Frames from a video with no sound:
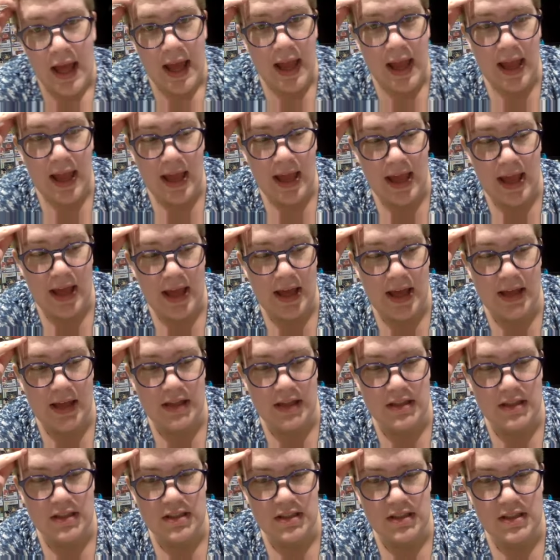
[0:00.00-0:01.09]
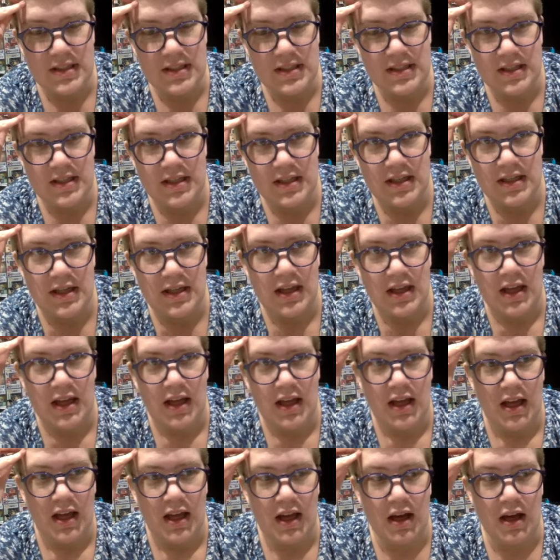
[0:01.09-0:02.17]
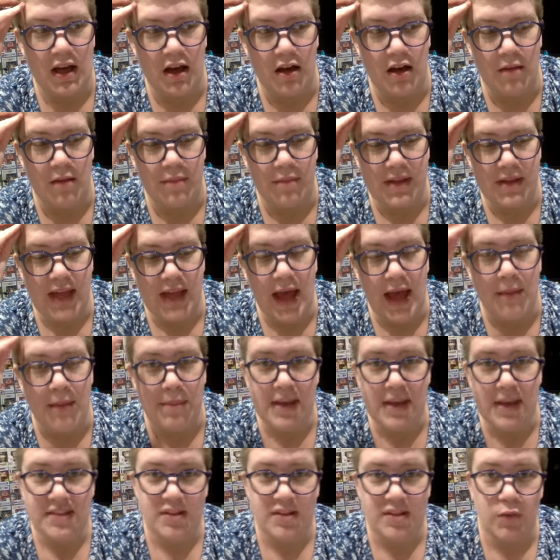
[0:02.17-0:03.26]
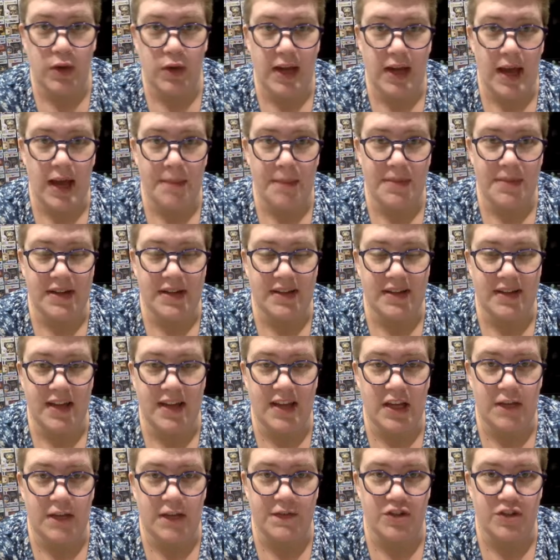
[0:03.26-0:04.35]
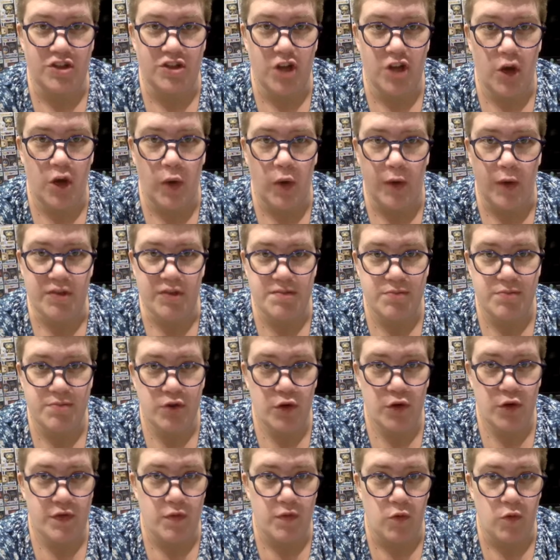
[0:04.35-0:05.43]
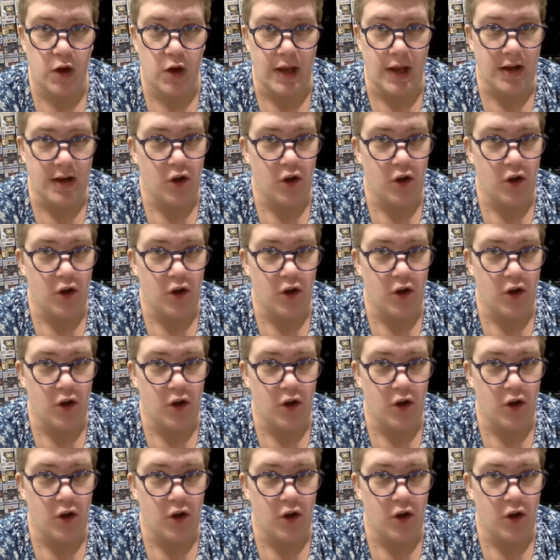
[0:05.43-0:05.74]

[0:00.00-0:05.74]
And, but yeah, based on what happened at the end of the show, I was proven right.